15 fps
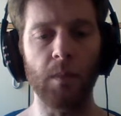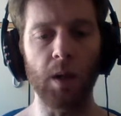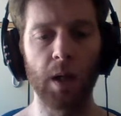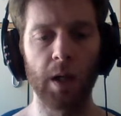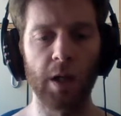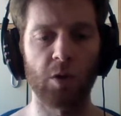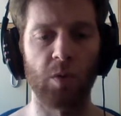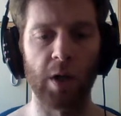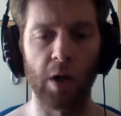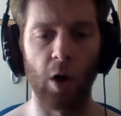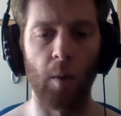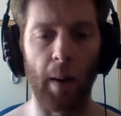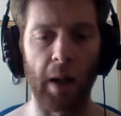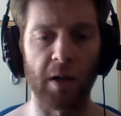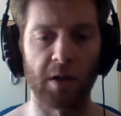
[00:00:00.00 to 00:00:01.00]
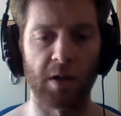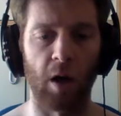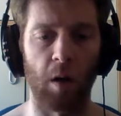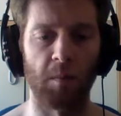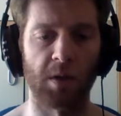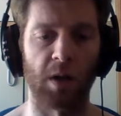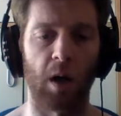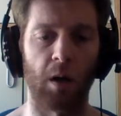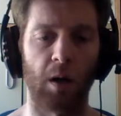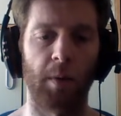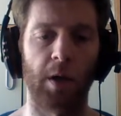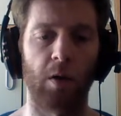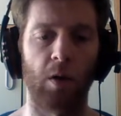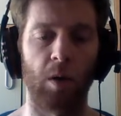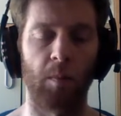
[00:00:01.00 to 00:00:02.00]
he doesn't really know about the Psalms that I'm going to be
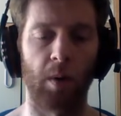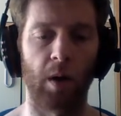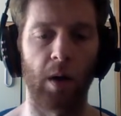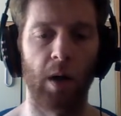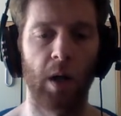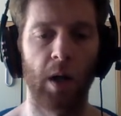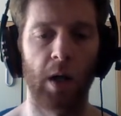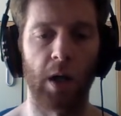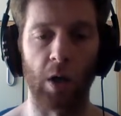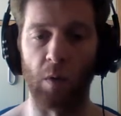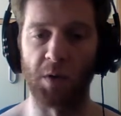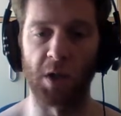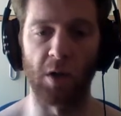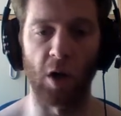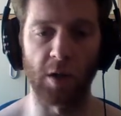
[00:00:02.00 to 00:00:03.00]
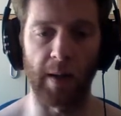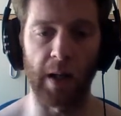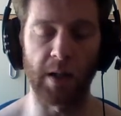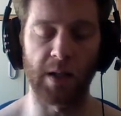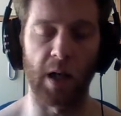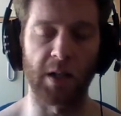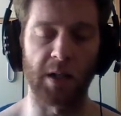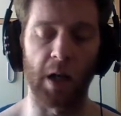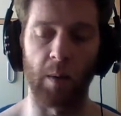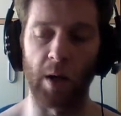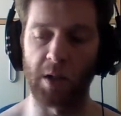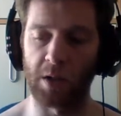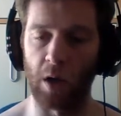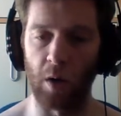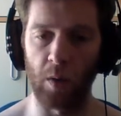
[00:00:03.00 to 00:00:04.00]
doing, but he obviously knows about the test. Anyway,
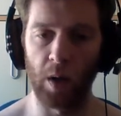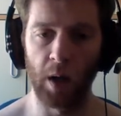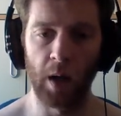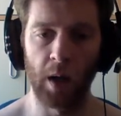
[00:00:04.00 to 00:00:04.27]
so